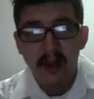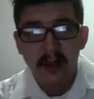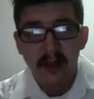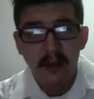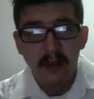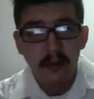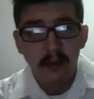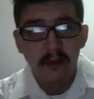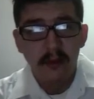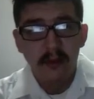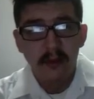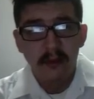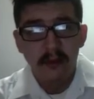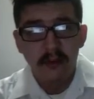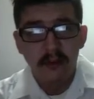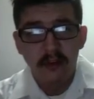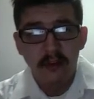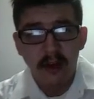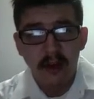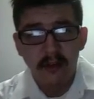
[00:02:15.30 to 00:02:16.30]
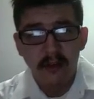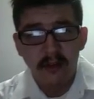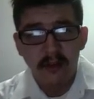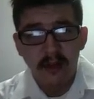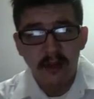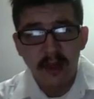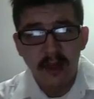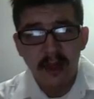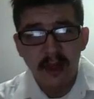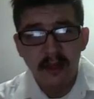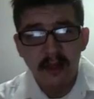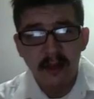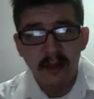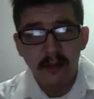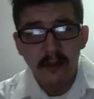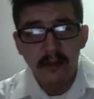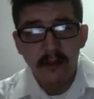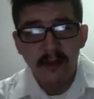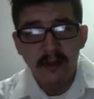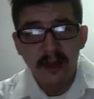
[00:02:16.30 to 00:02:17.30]
uses just the
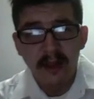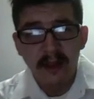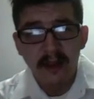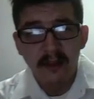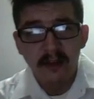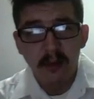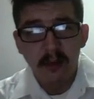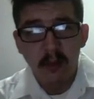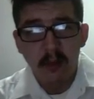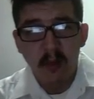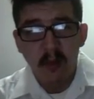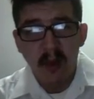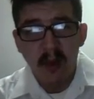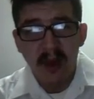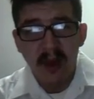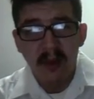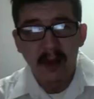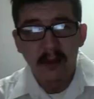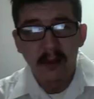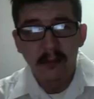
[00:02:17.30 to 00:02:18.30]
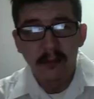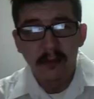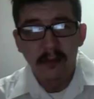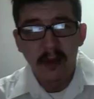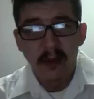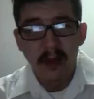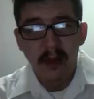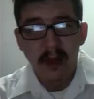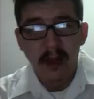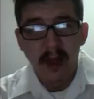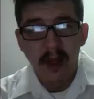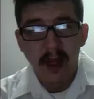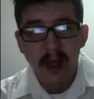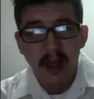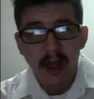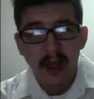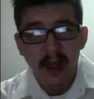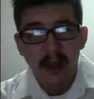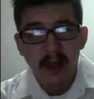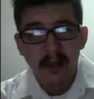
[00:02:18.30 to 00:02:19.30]
little D12s
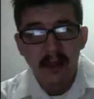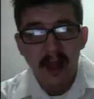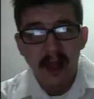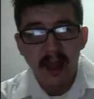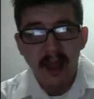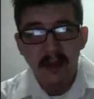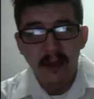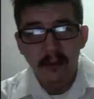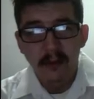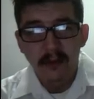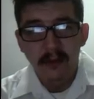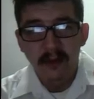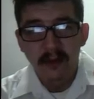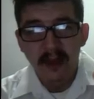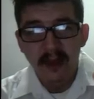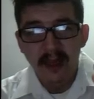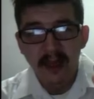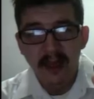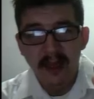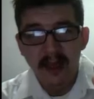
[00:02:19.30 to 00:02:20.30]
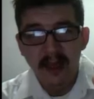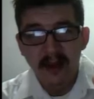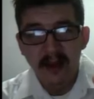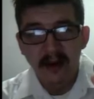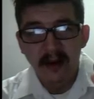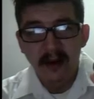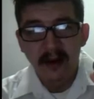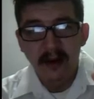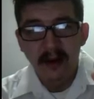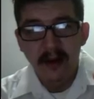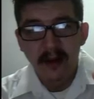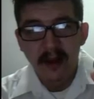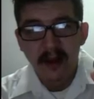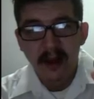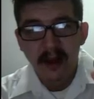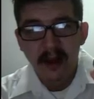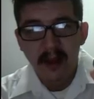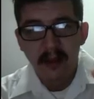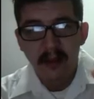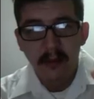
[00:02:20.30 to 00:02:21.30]
that you see here,
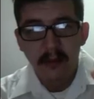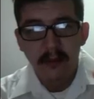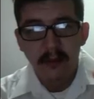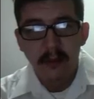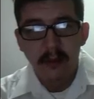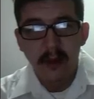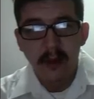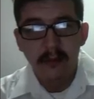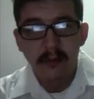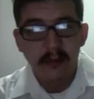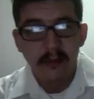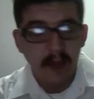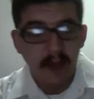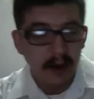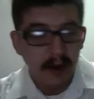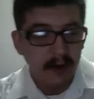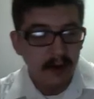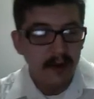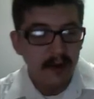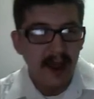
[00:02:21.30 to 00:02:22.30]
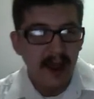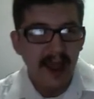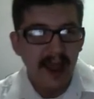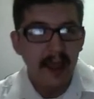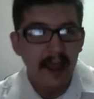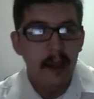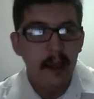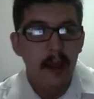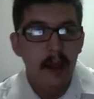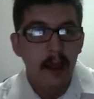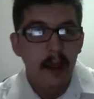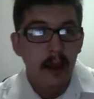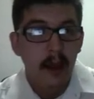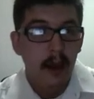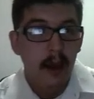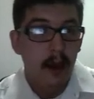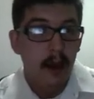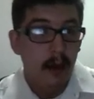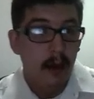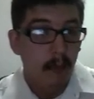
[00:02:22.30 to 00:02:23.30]
a little 12-sided die.
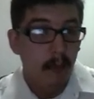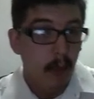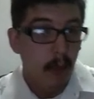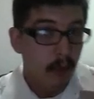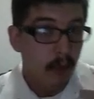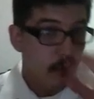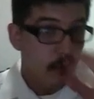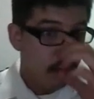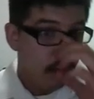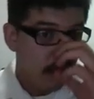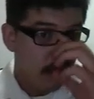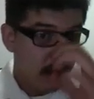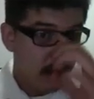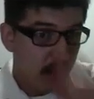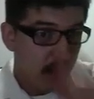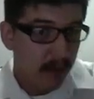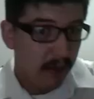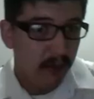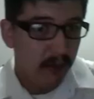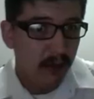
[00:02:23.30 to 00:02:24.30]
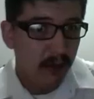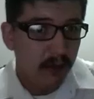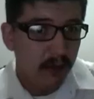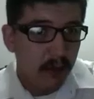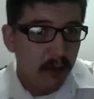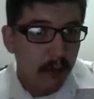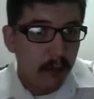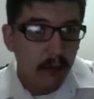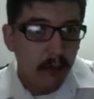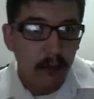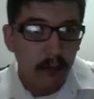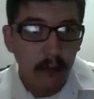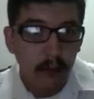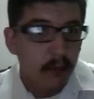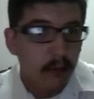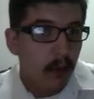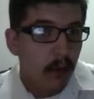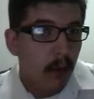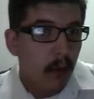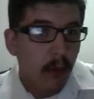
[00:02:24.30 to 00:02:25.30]
Most previous systems
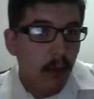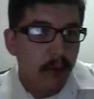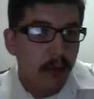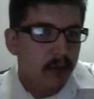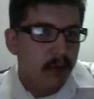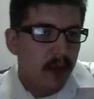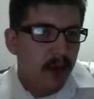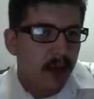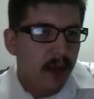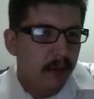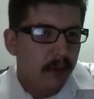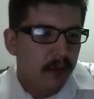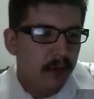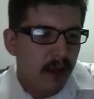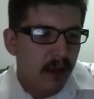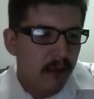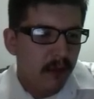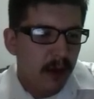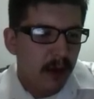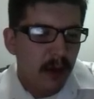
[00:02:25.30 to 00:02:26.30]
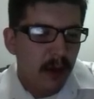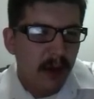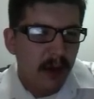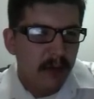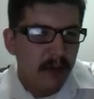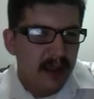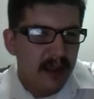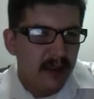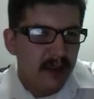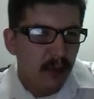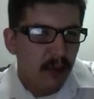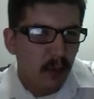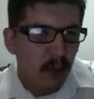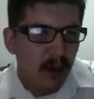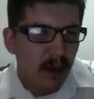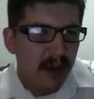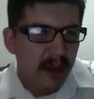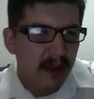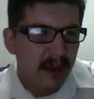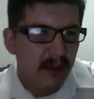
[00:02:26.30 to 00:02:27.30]
used a whole set of 7. You have
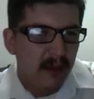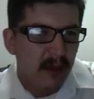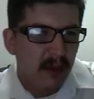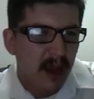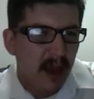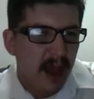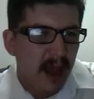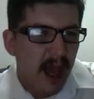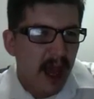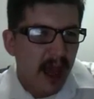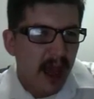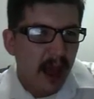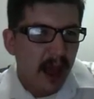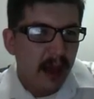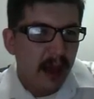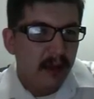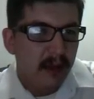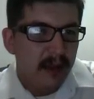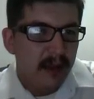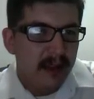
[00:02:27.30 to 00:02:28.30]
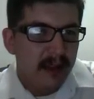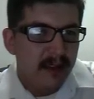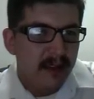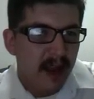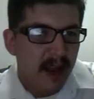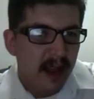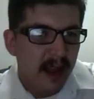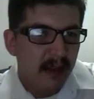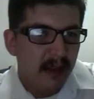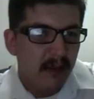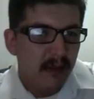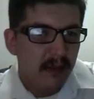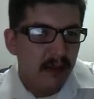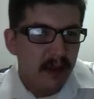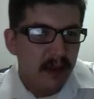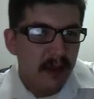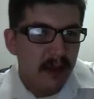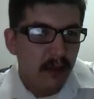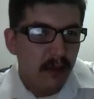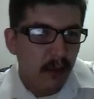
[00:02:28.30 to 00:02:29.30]
D20s, D10s,
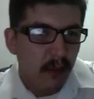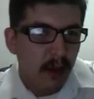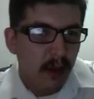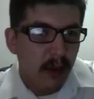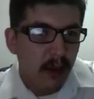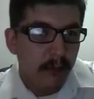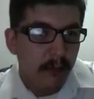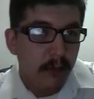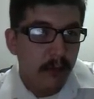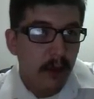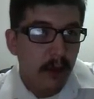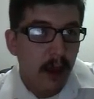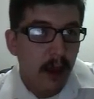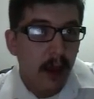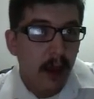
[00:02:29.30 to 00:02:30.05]
D12s,